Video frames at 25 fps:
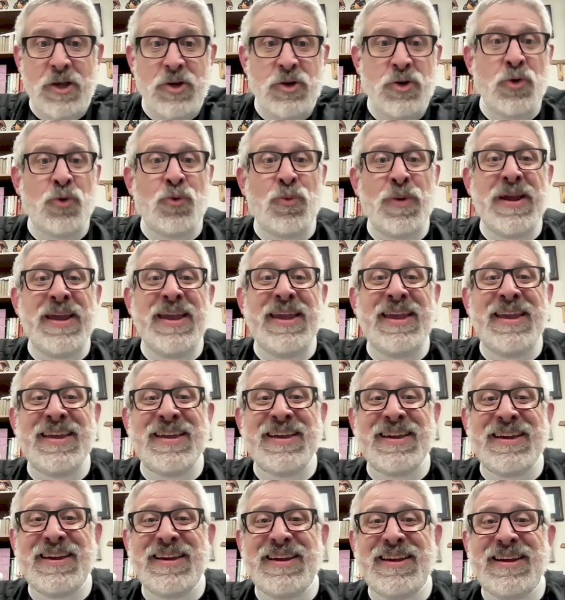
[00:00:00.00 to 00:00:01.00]
Do
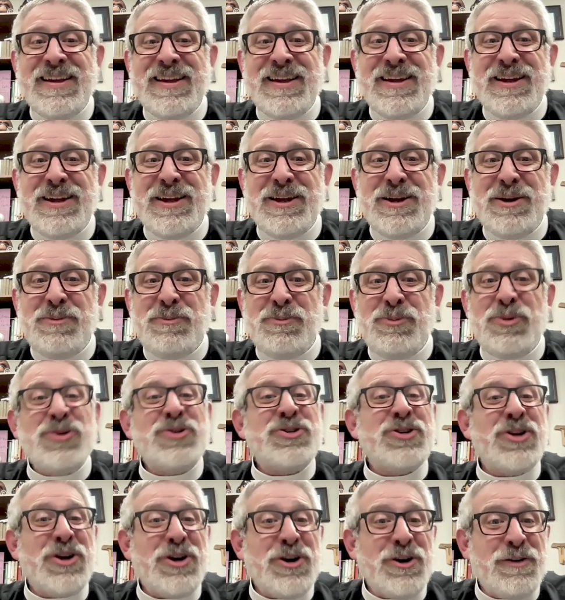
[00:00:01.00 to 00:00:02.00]
we
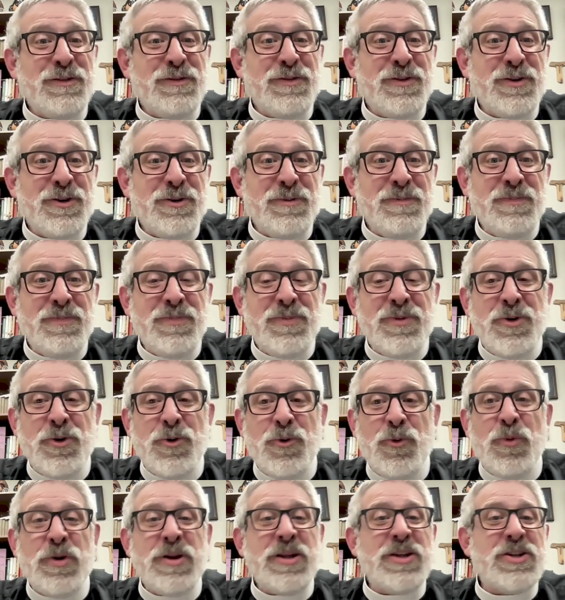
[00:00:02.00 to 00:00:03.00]
preserve
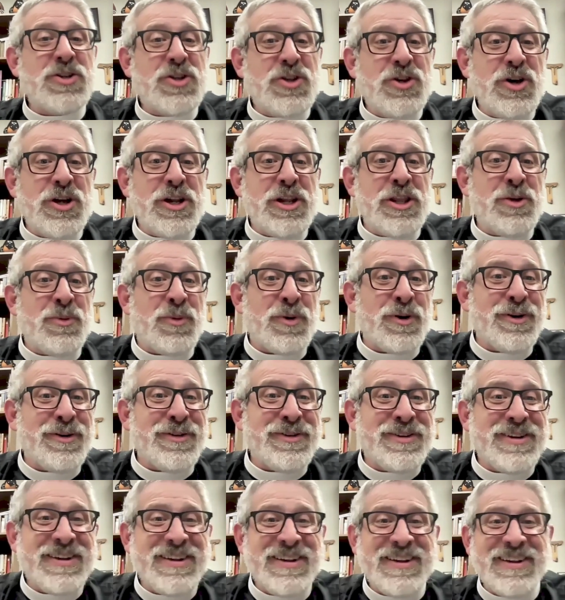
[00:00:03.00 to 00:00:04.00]
what is good in the
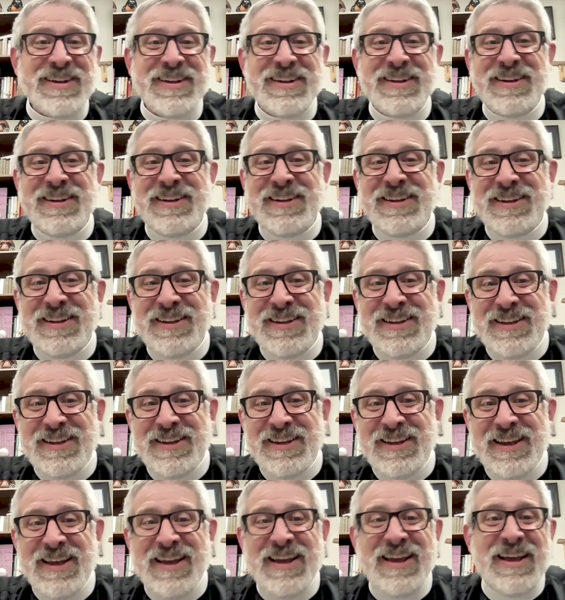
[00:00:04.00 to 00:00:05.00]
world?
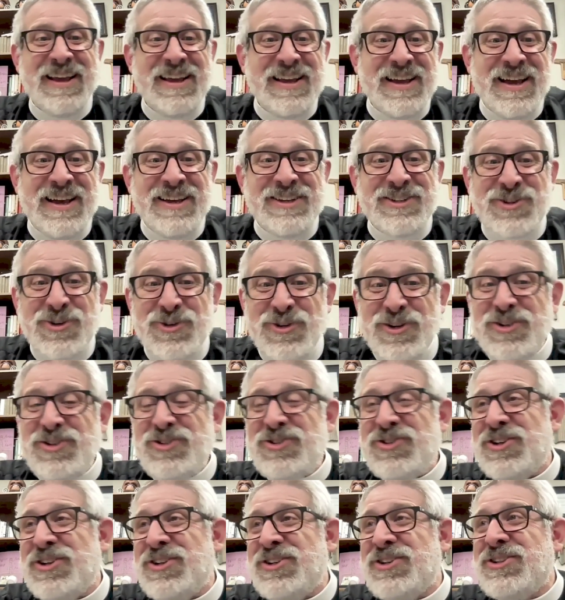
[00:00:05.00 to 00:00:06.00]
As
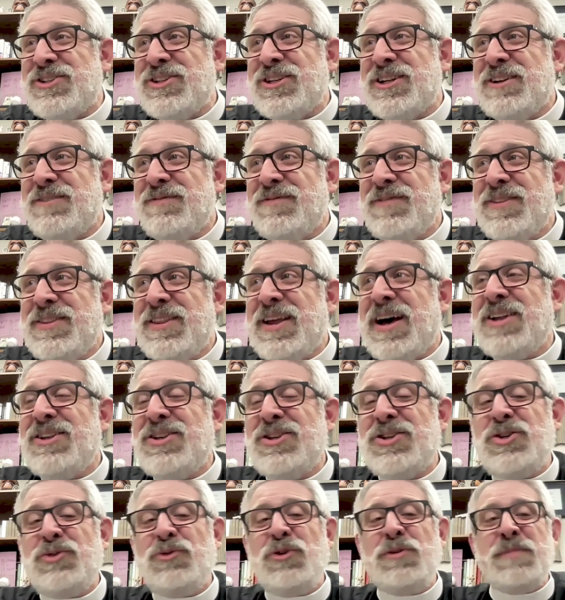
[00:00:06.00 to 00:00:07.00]
Christians, not
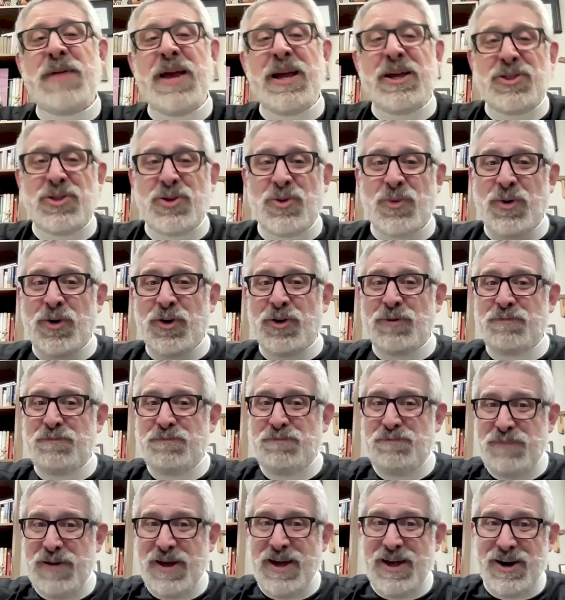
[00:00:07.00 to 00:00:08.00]
just do we make the world
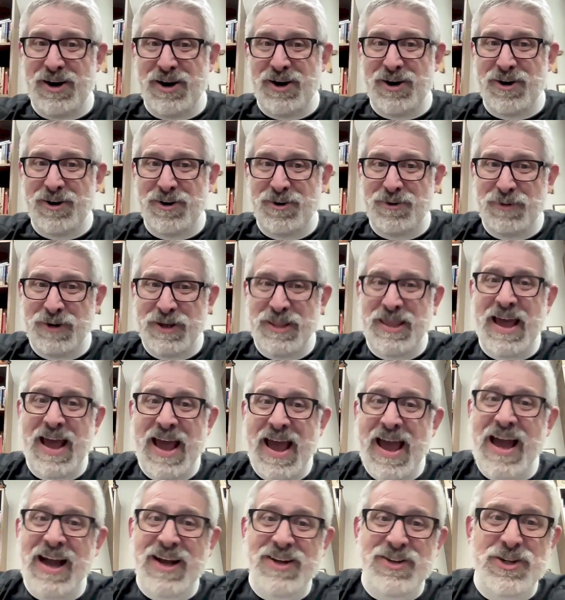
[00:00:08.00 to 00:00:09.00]
better with
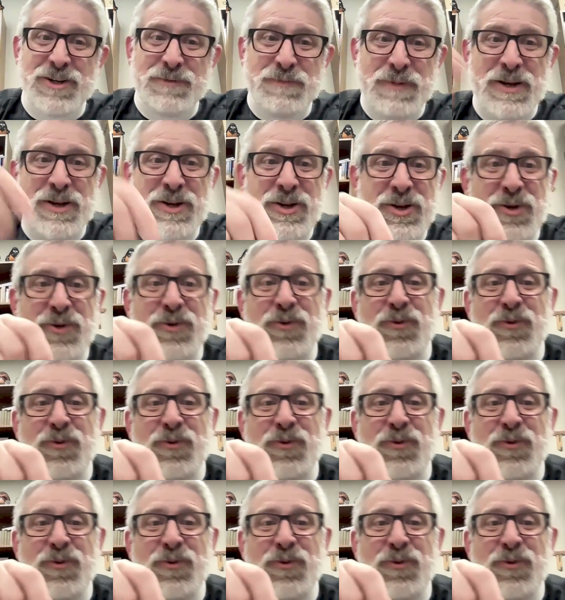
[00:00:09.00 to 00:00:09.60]
actions, but do